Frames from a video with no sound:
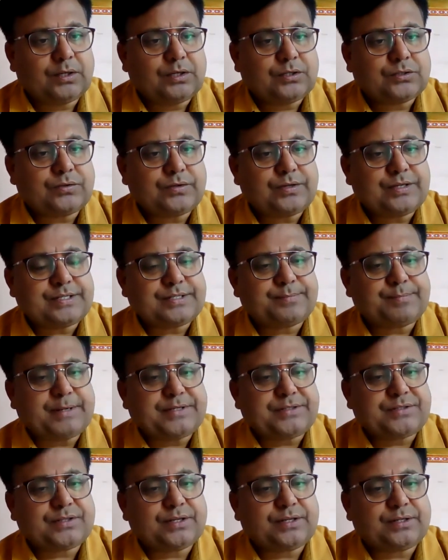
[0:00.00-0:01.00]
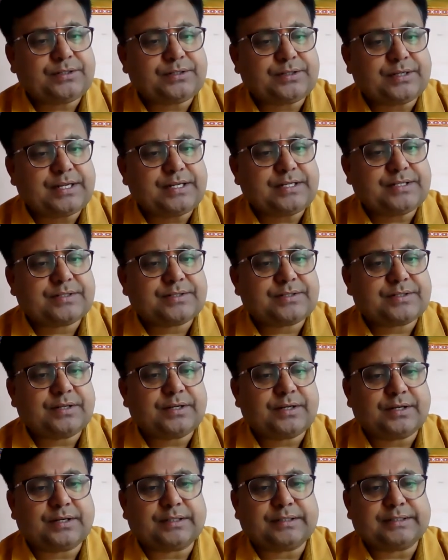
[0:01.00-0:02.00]
So here Spencer tells
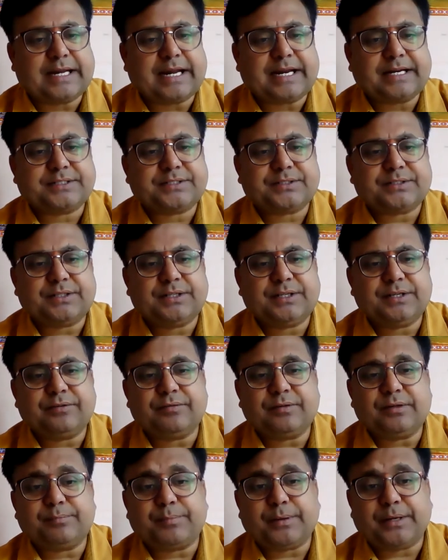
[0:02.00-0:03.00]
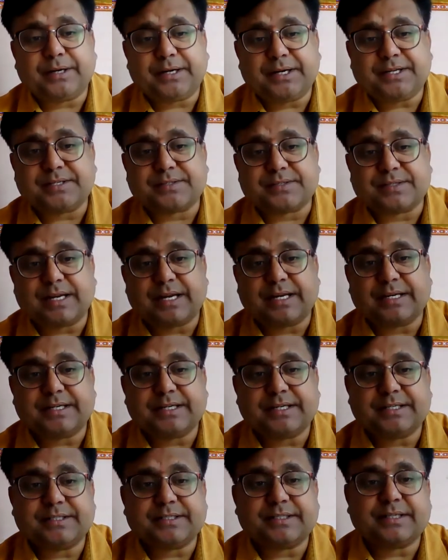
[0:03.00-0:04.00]
her that he will perish and
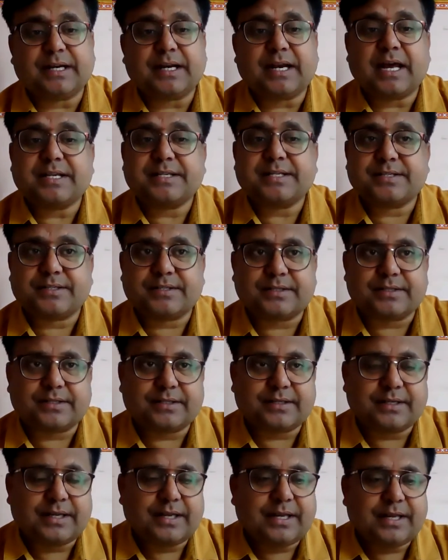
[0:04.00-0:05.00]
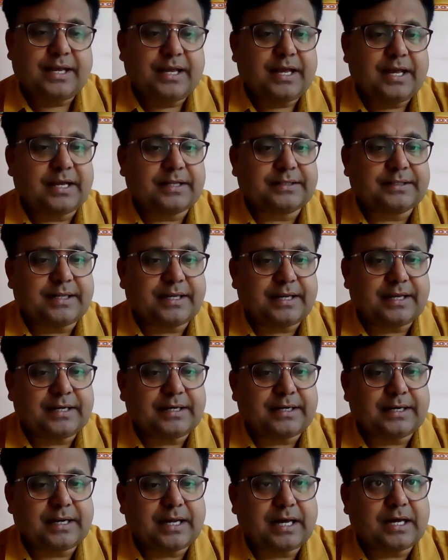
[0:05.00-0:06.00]
eternalize her and their
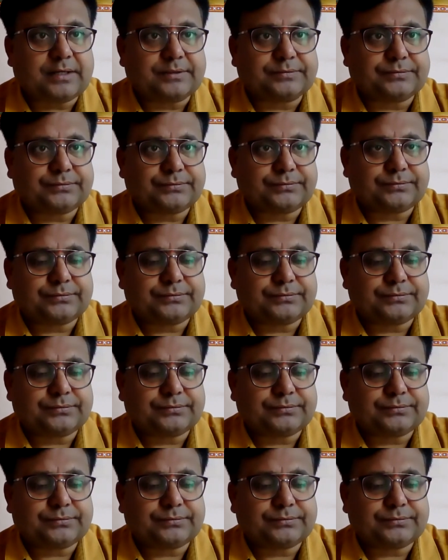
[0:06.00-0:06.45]
love